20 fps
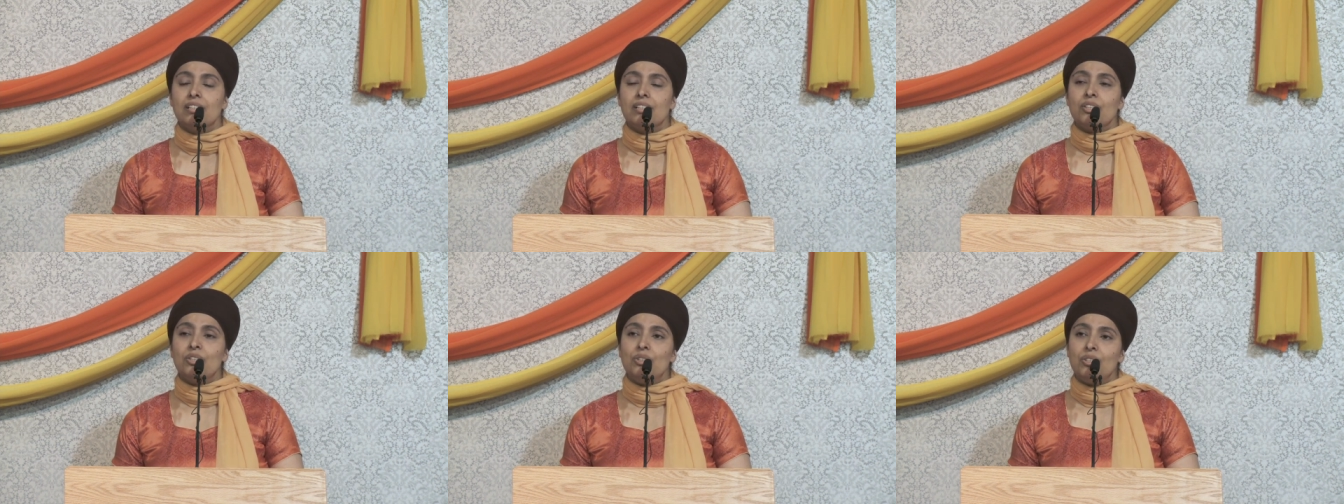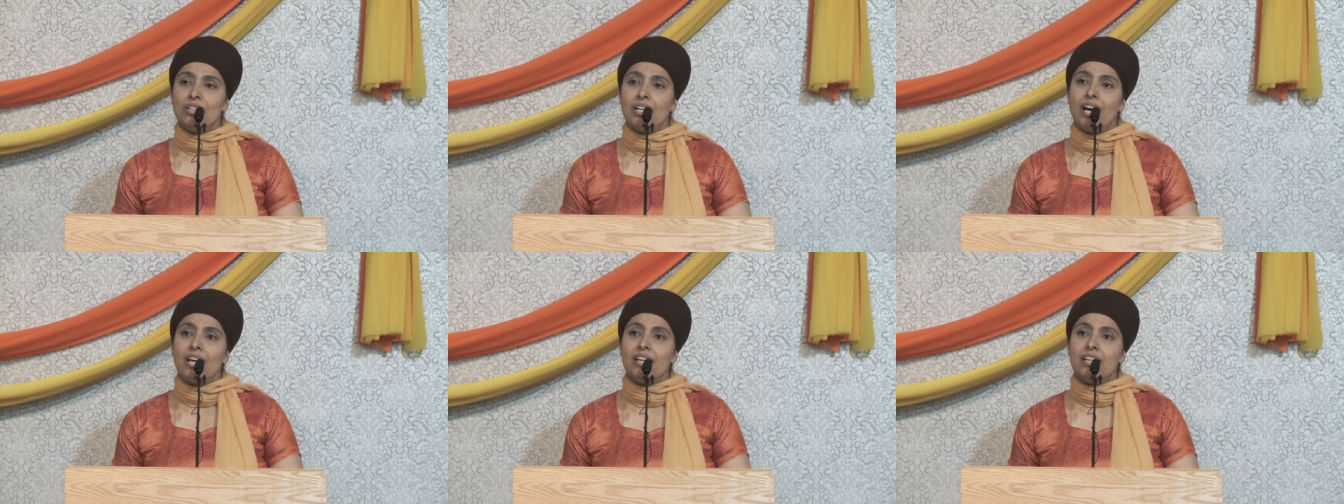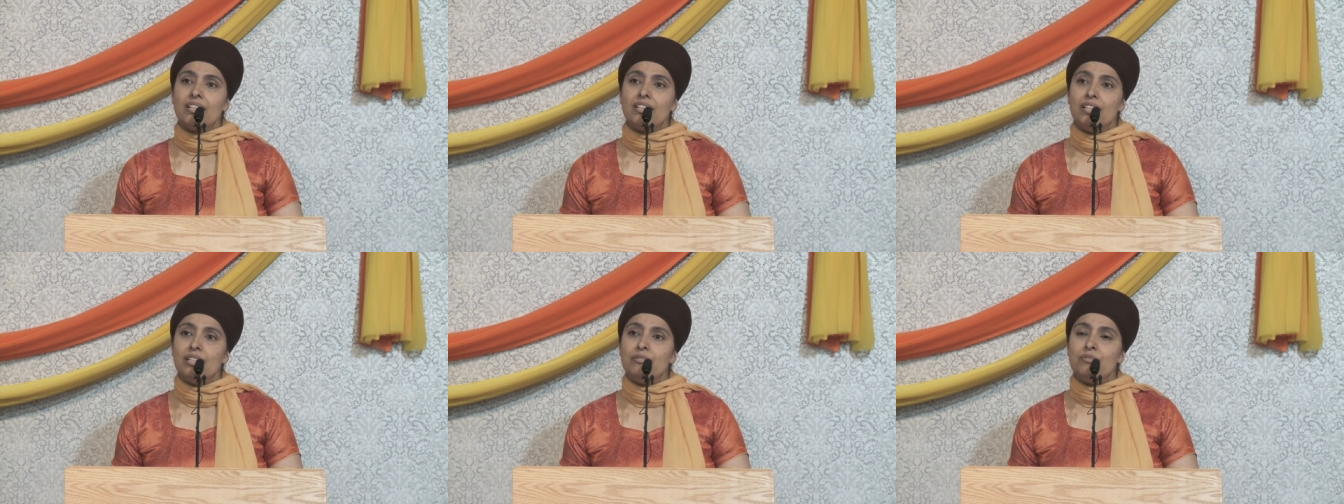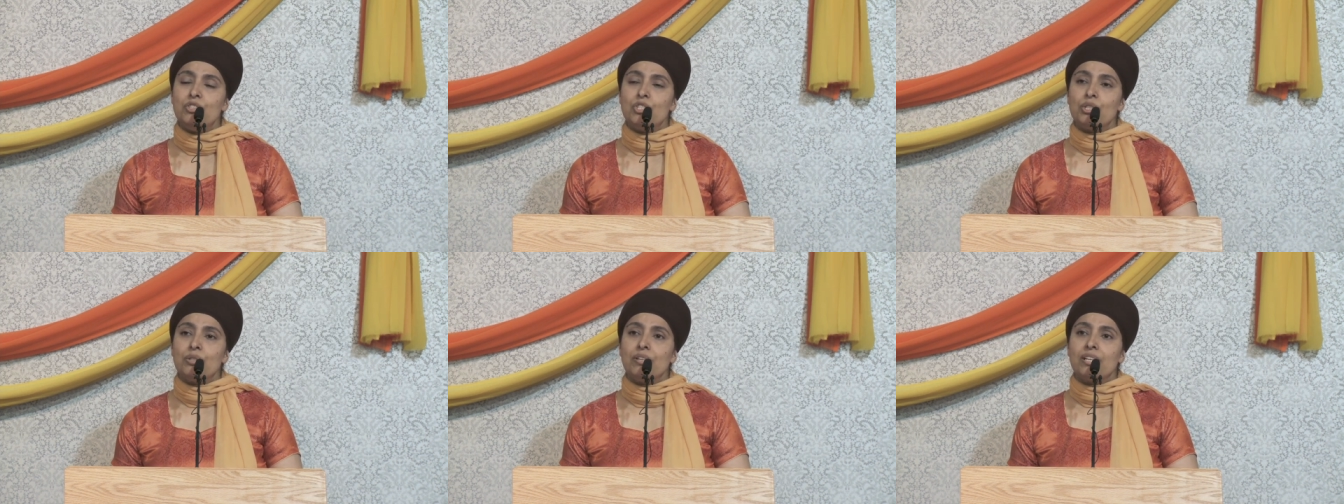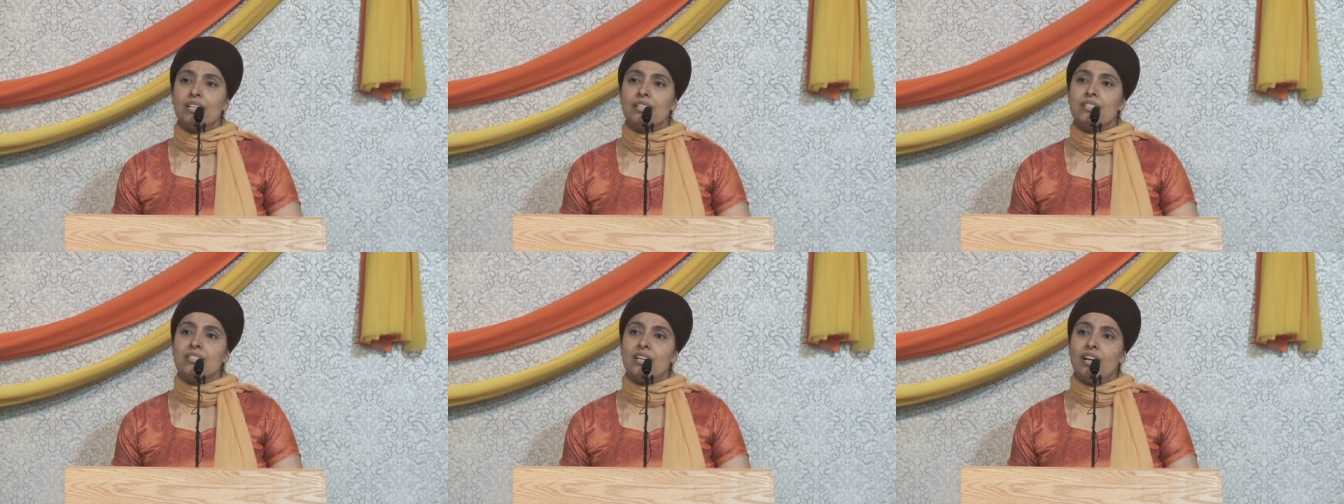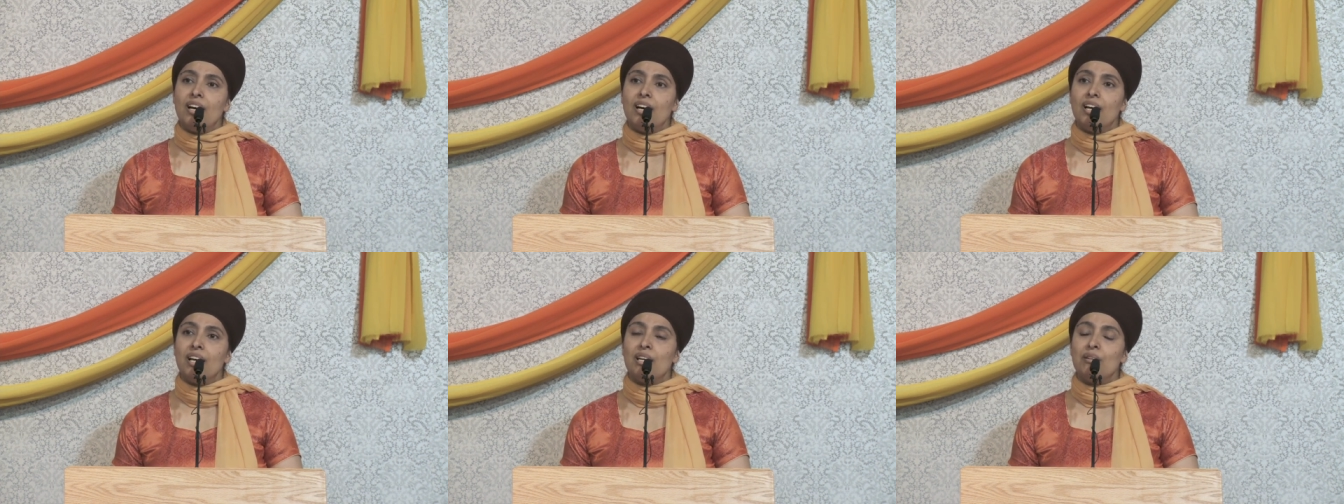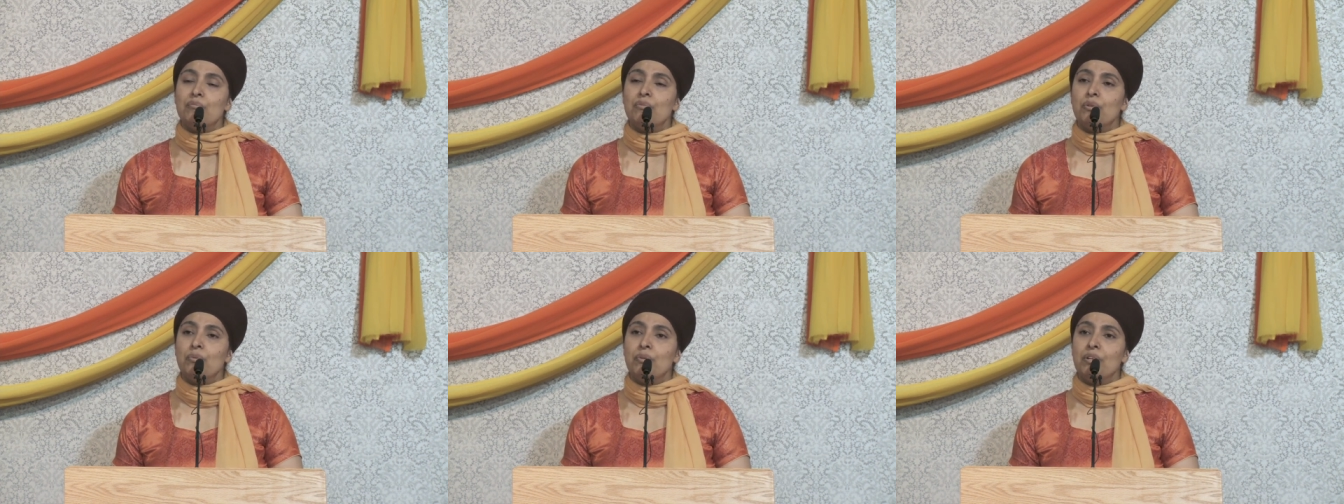Guru Nanak lived during a
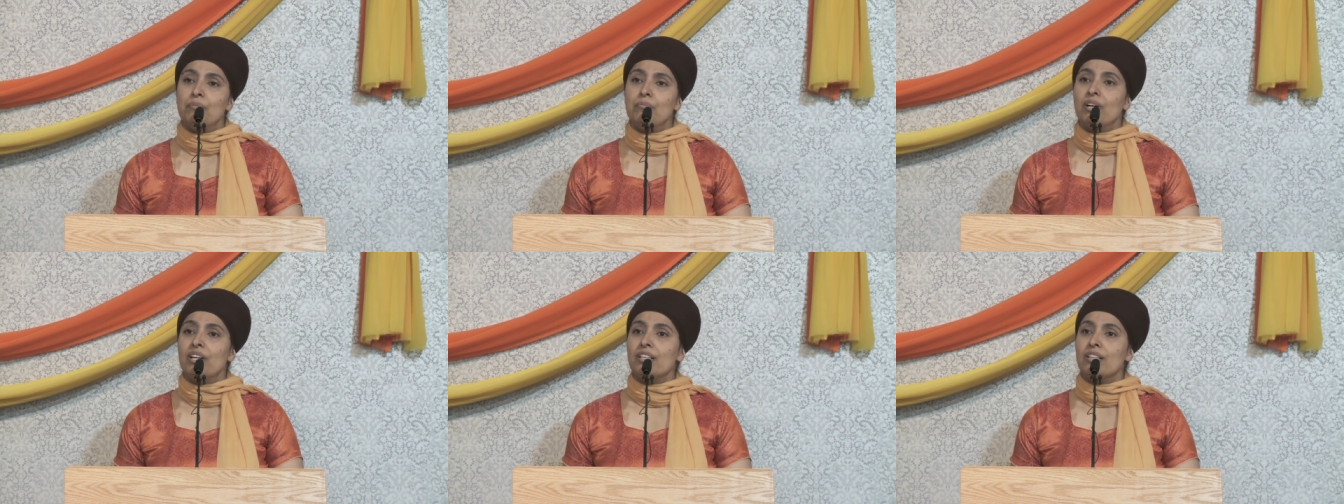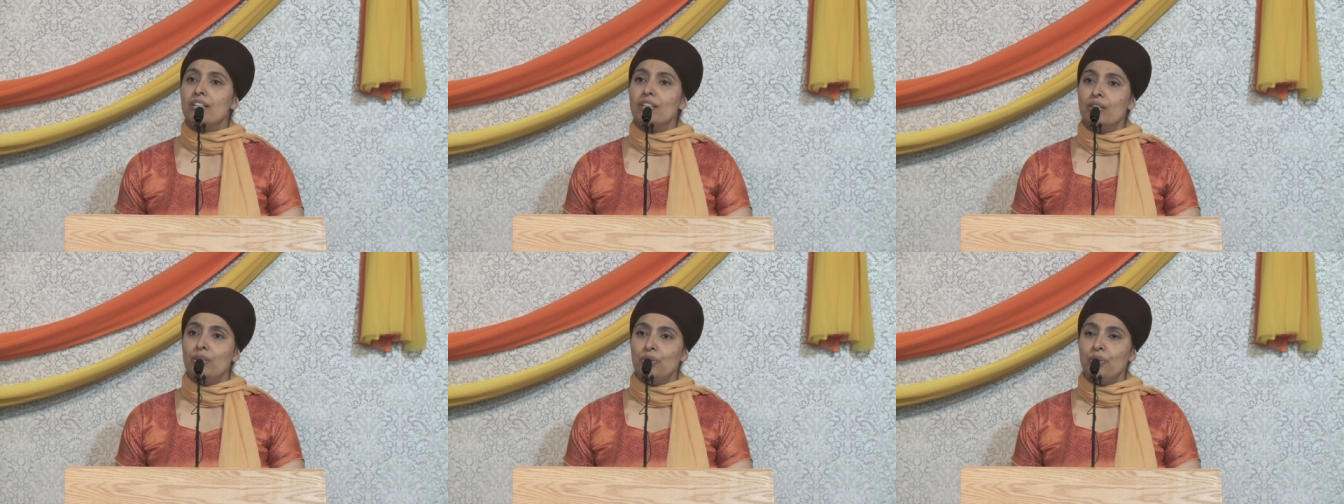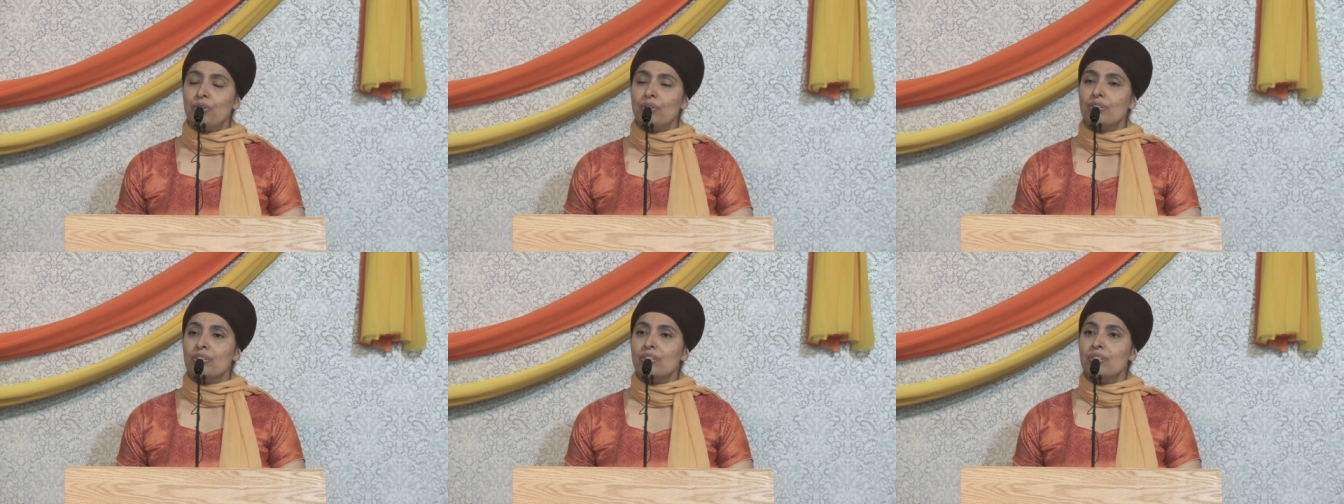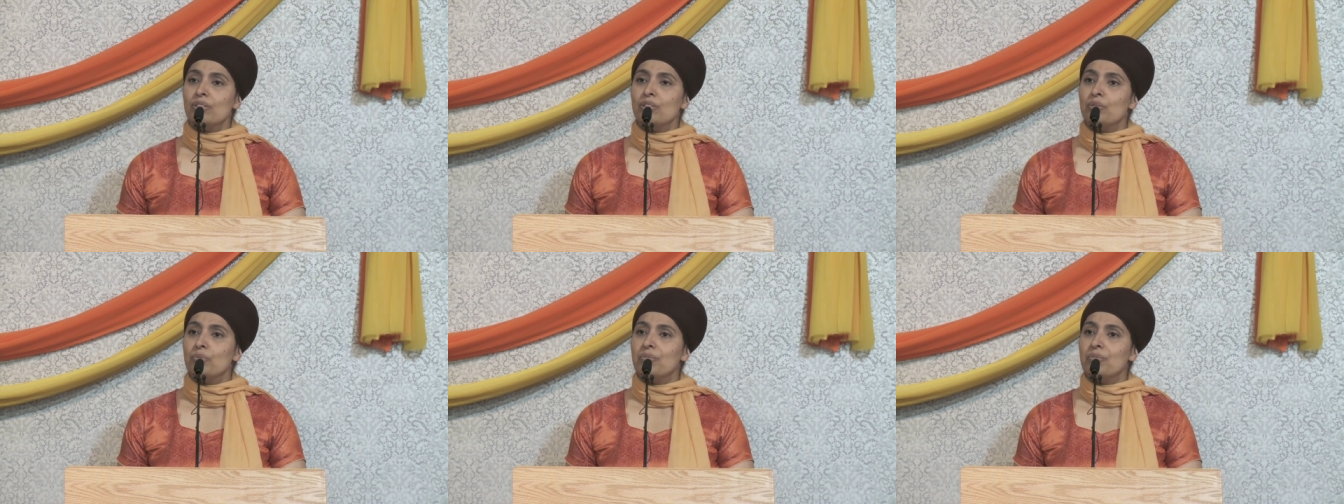time when Martin Luther